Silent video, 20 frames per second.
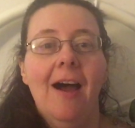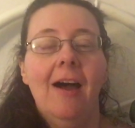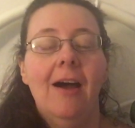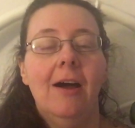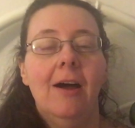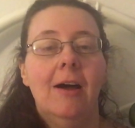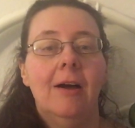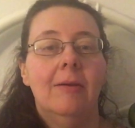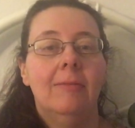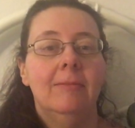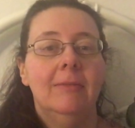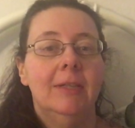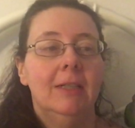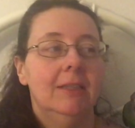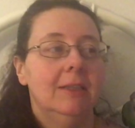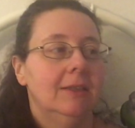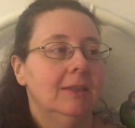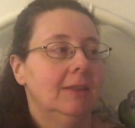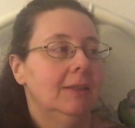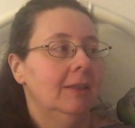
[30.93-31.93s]

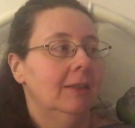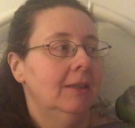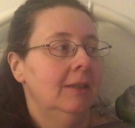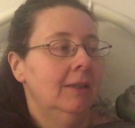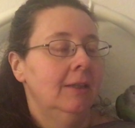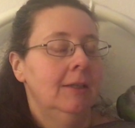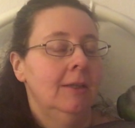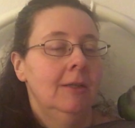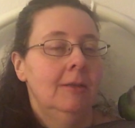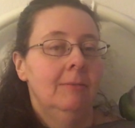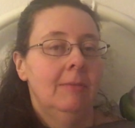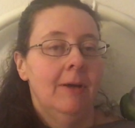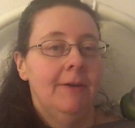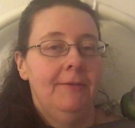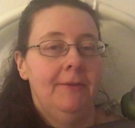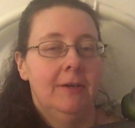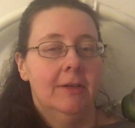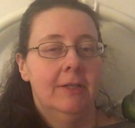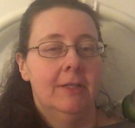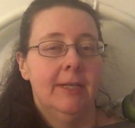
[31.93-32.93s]
My
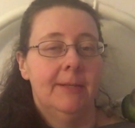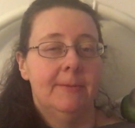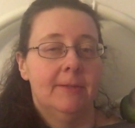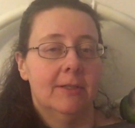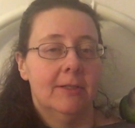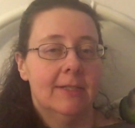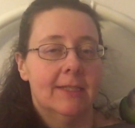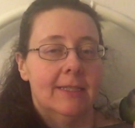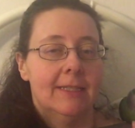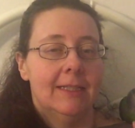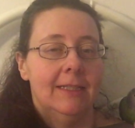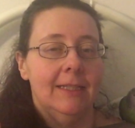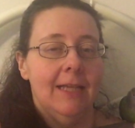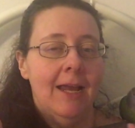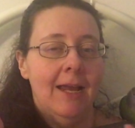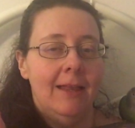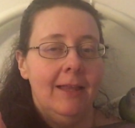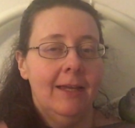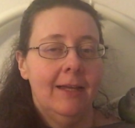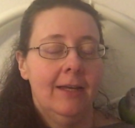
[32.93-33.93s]
fingertips are
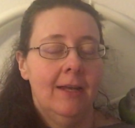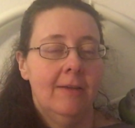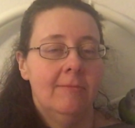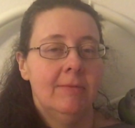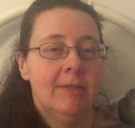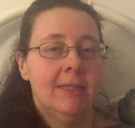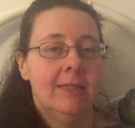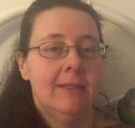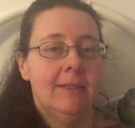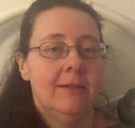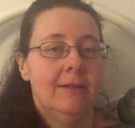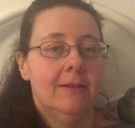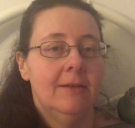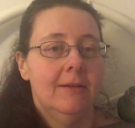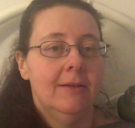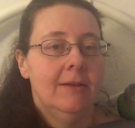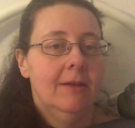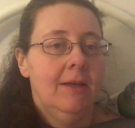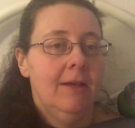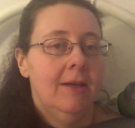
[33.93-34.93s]
slightly numb
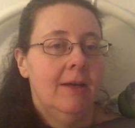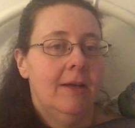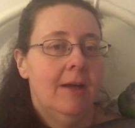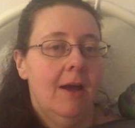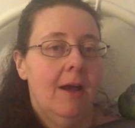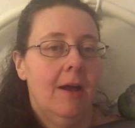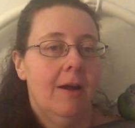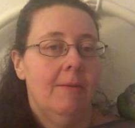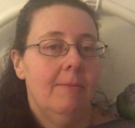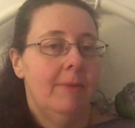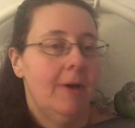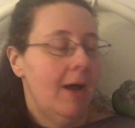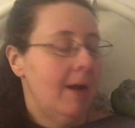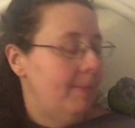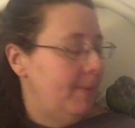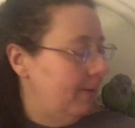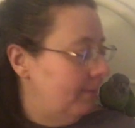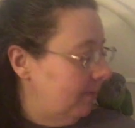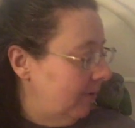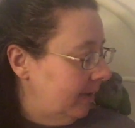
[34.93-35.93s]
still, but
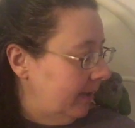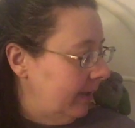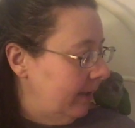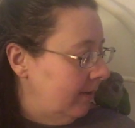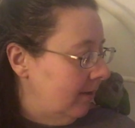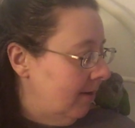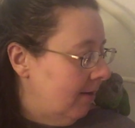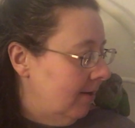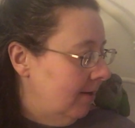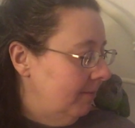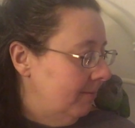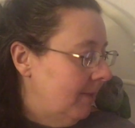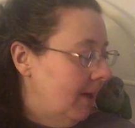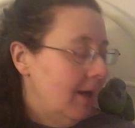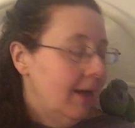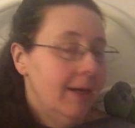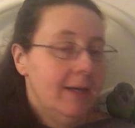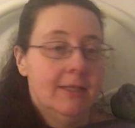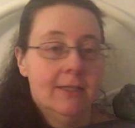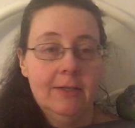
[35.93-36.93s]
I've been working on
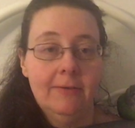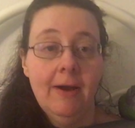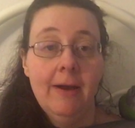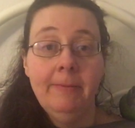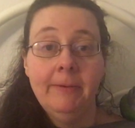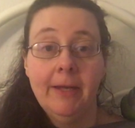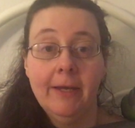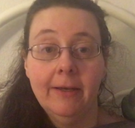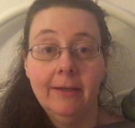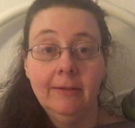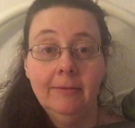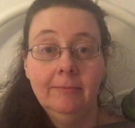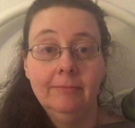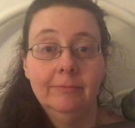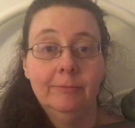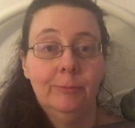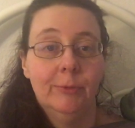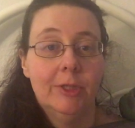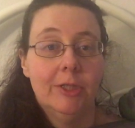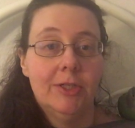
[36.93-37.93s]
my scrapghan,
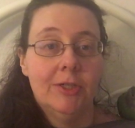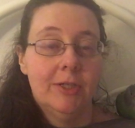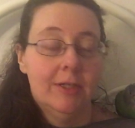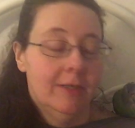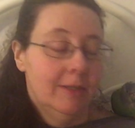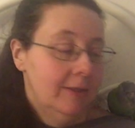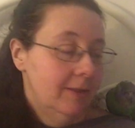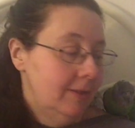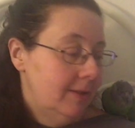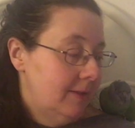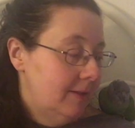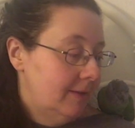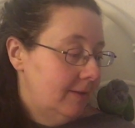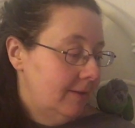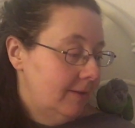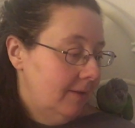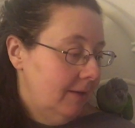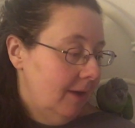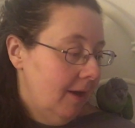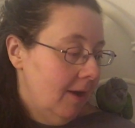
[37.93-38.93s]
which
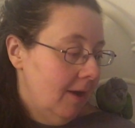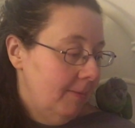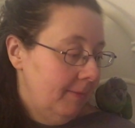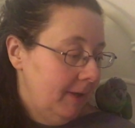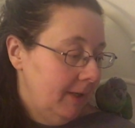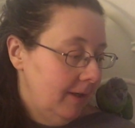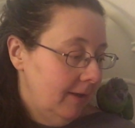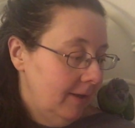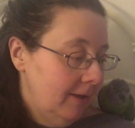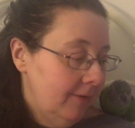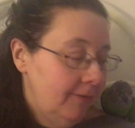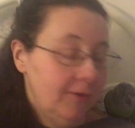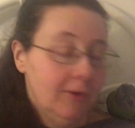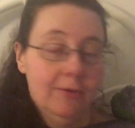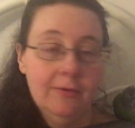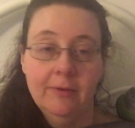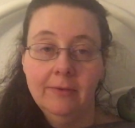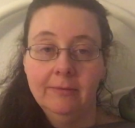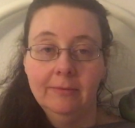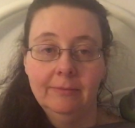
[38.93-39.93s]
is, if
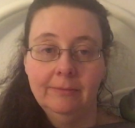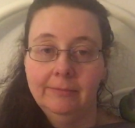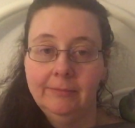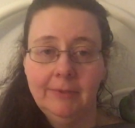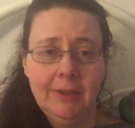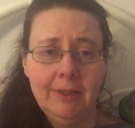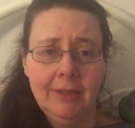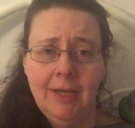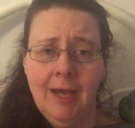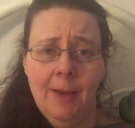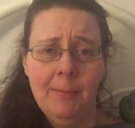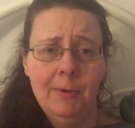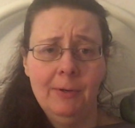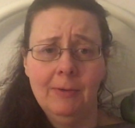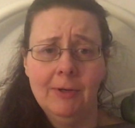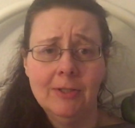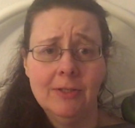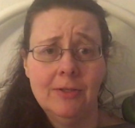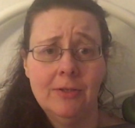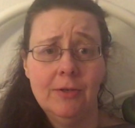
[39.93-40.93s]
you happen
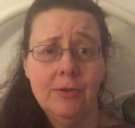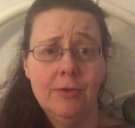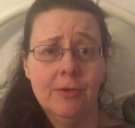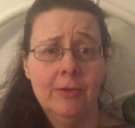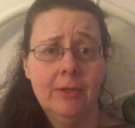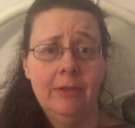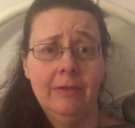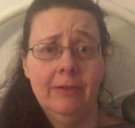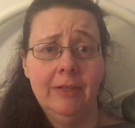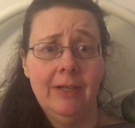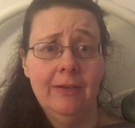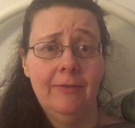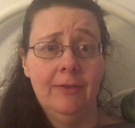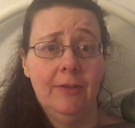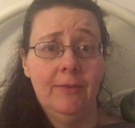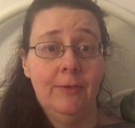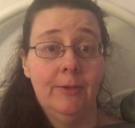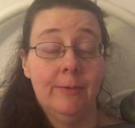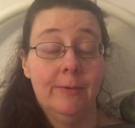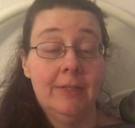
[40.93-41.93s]
to watch the tutorial,
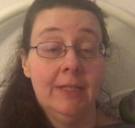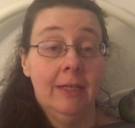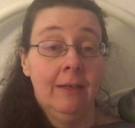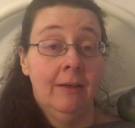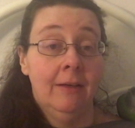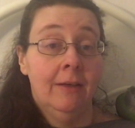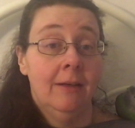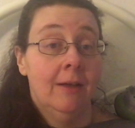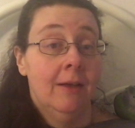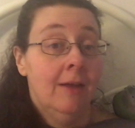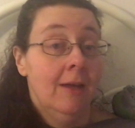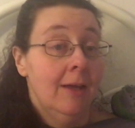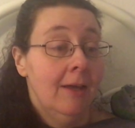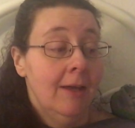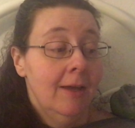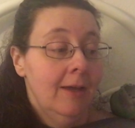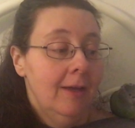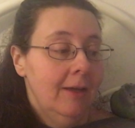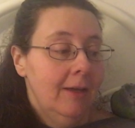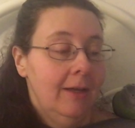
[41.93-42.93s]
even if you didn't,
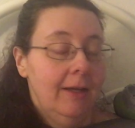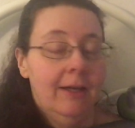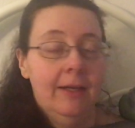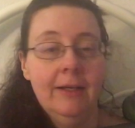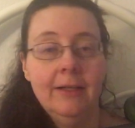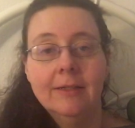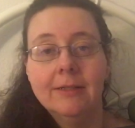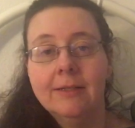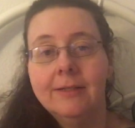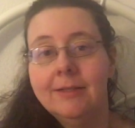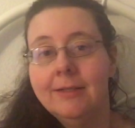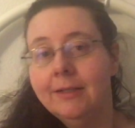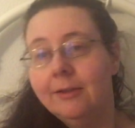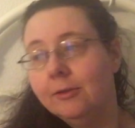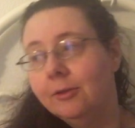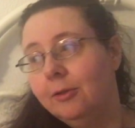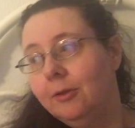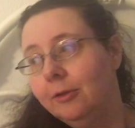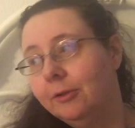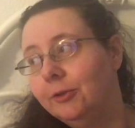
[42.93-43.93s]
it's
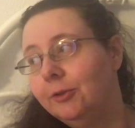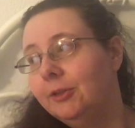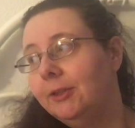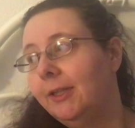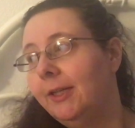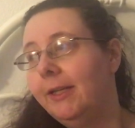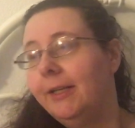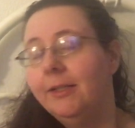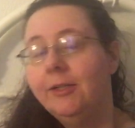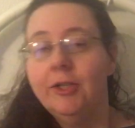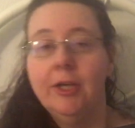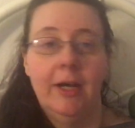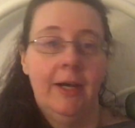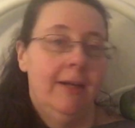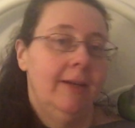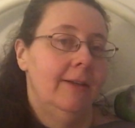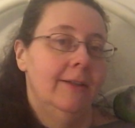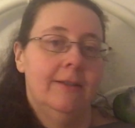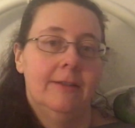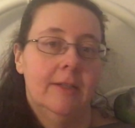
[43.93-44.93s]
single crochet,
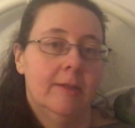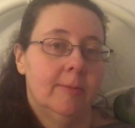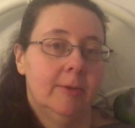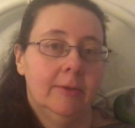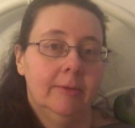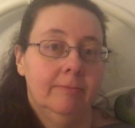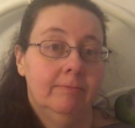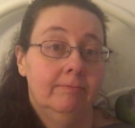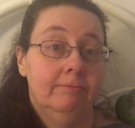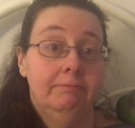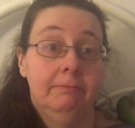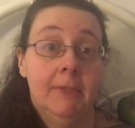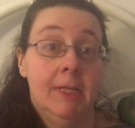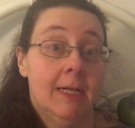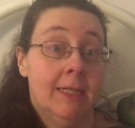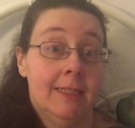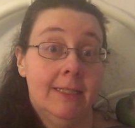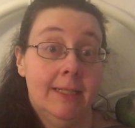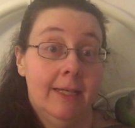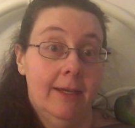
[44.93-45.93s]
chain, and double.
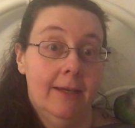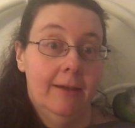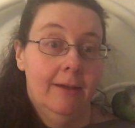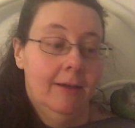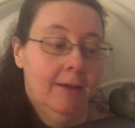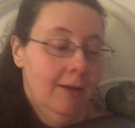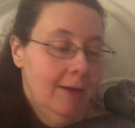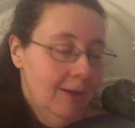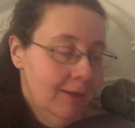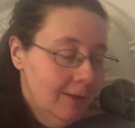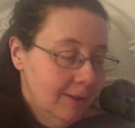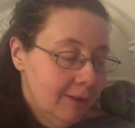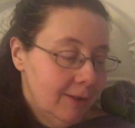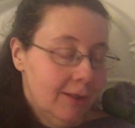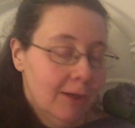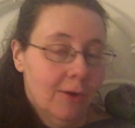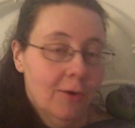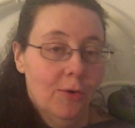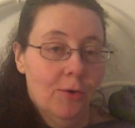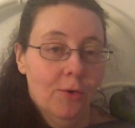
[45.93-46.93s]
That's it.
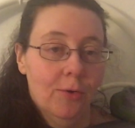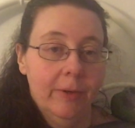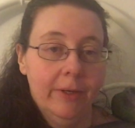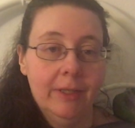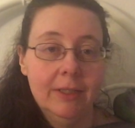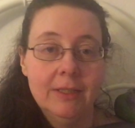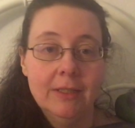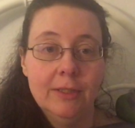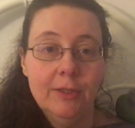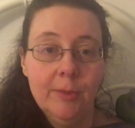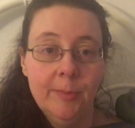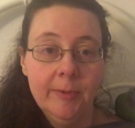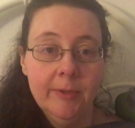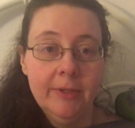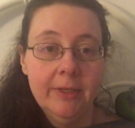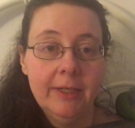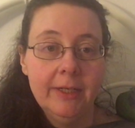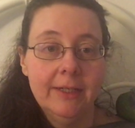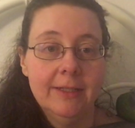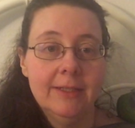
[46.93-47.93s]
So it's
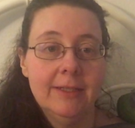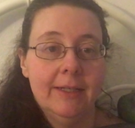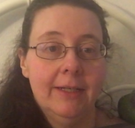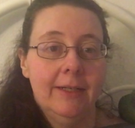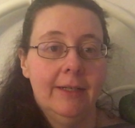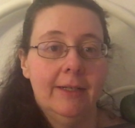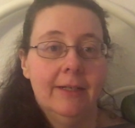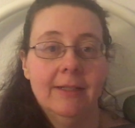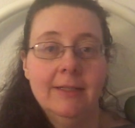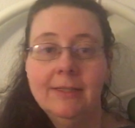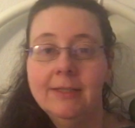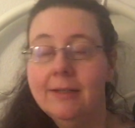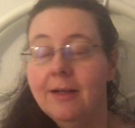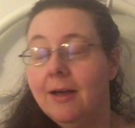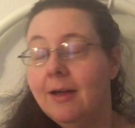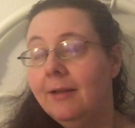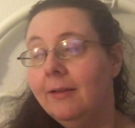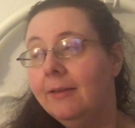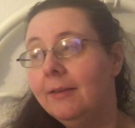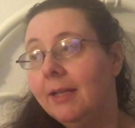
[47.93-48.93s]
super easy. It's
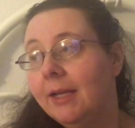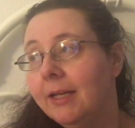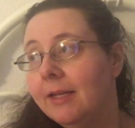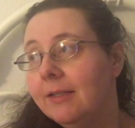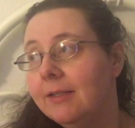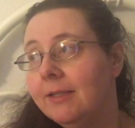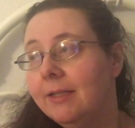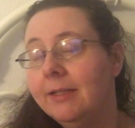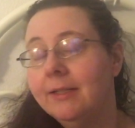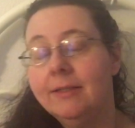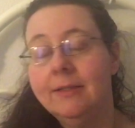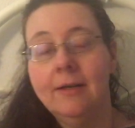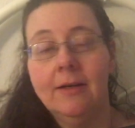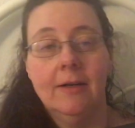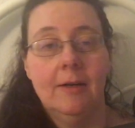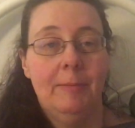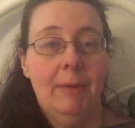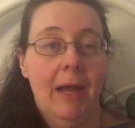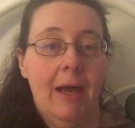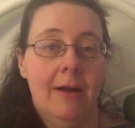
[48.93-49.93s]
not lacy. It's
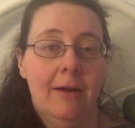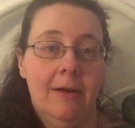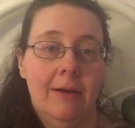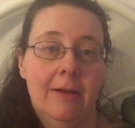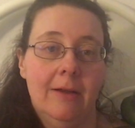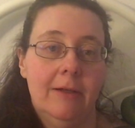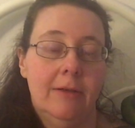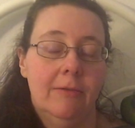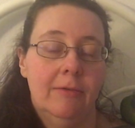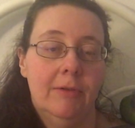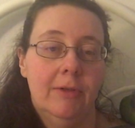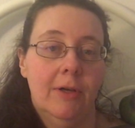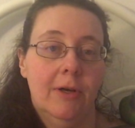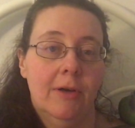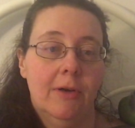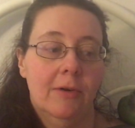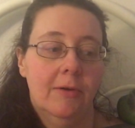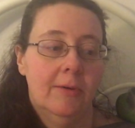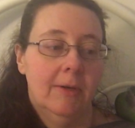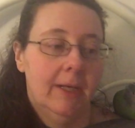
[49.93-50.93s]
not a pattern I don't
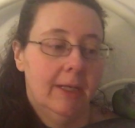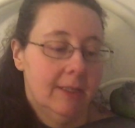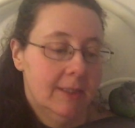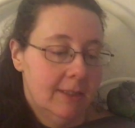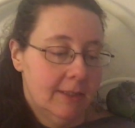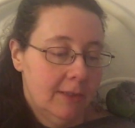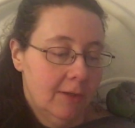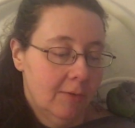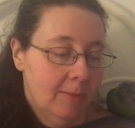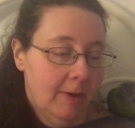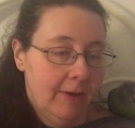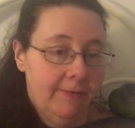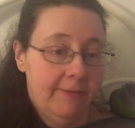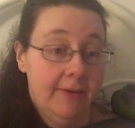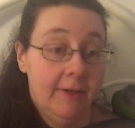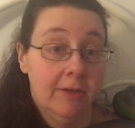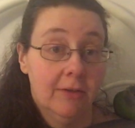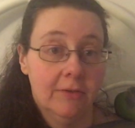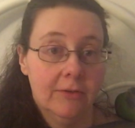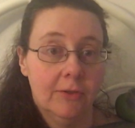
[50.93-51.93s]
know. And so my
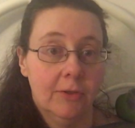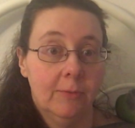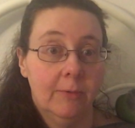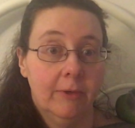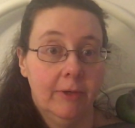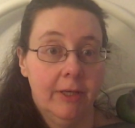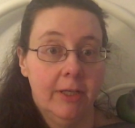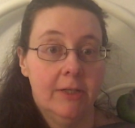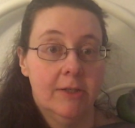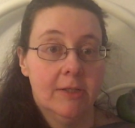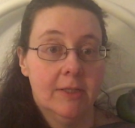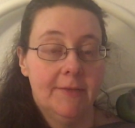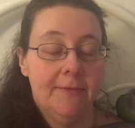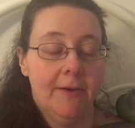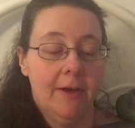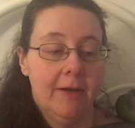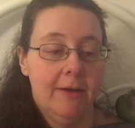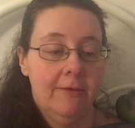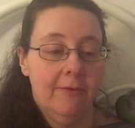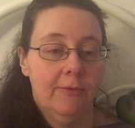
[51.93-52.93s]
fingers are working just
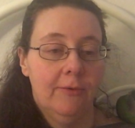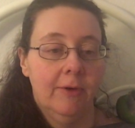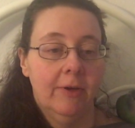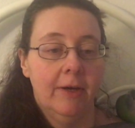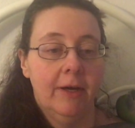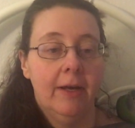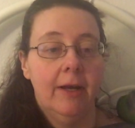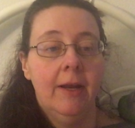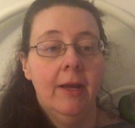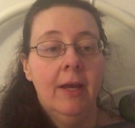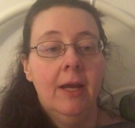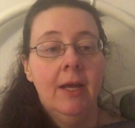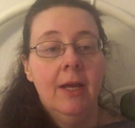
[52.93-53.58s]
fine for it.